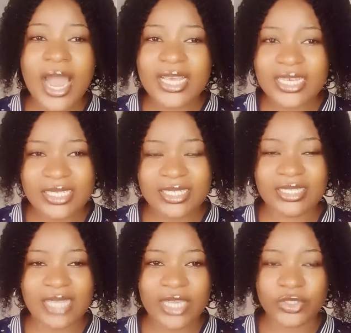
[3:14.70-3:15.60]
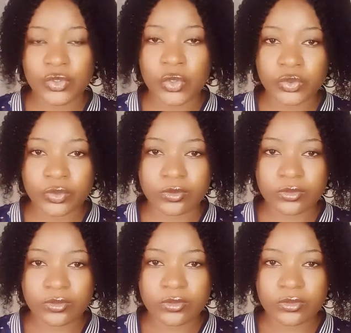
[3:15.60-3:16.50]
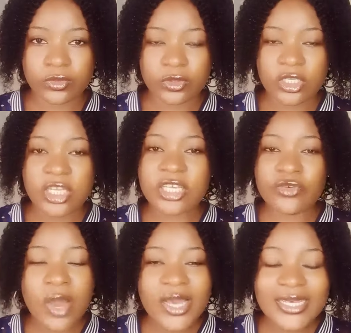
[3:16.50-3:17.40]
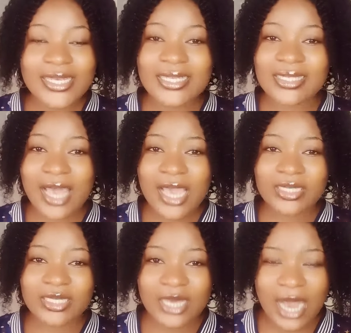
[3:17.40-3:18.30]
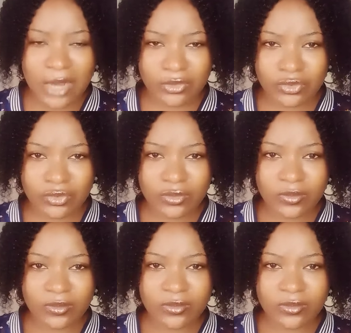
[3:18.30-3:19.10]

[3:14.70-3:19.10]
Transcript: are inside your room, you are inside the house,